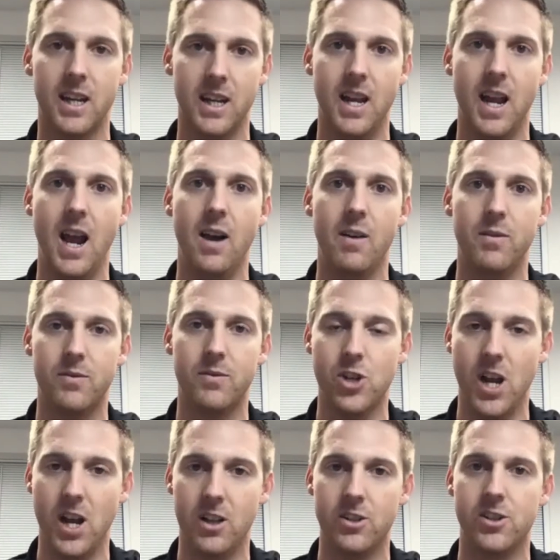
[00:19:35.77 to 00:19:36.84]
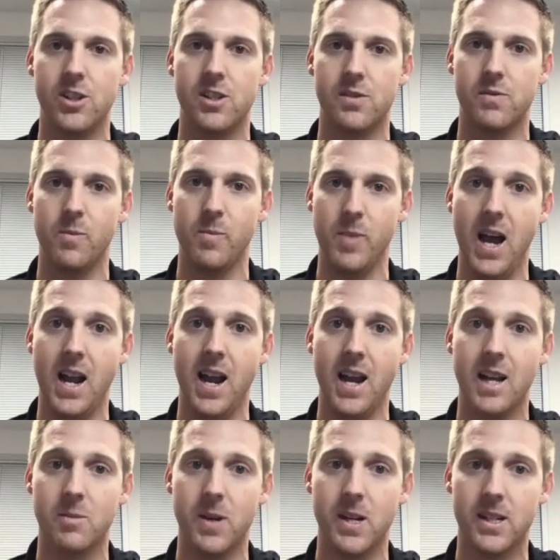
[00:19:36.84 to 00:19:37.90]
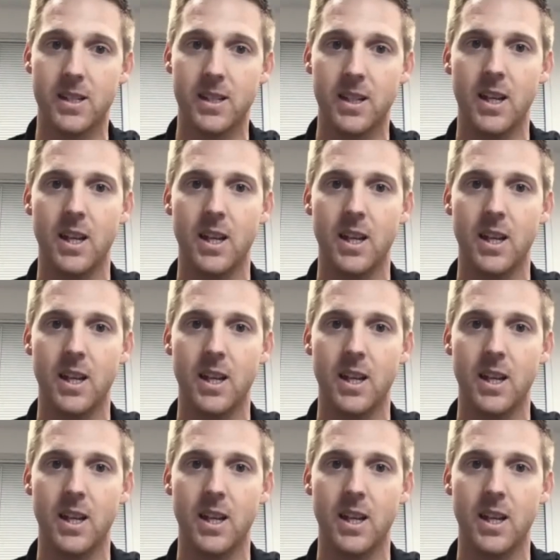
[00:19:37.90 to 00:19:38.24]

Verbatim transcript: can have challenges from that aspect.